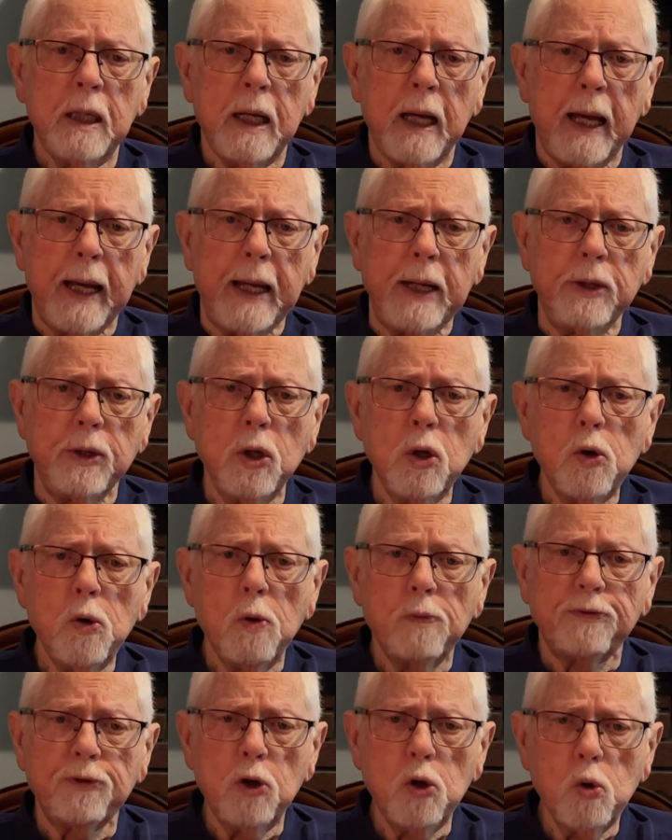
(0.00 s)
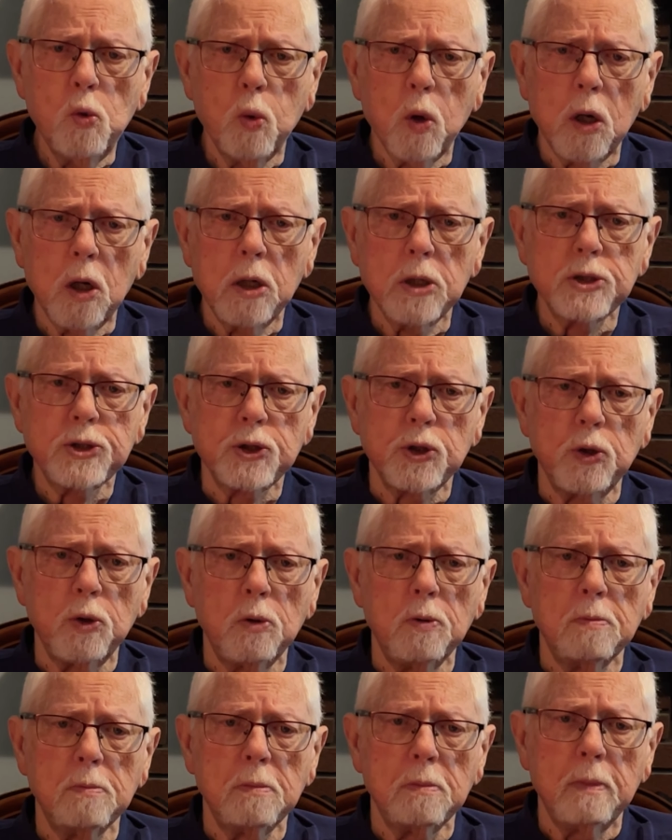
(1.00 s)
a new few words
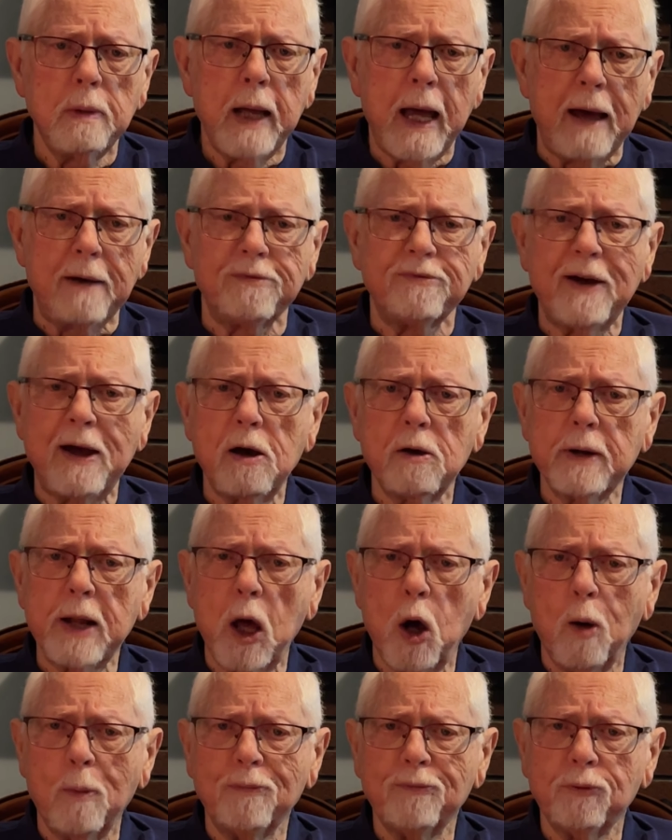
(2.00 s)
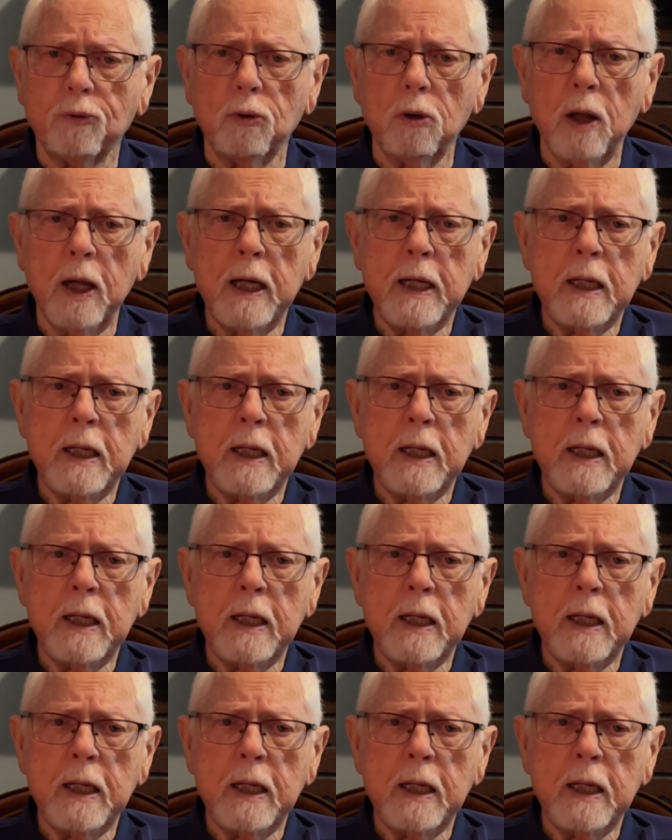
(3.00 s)
you have found helpful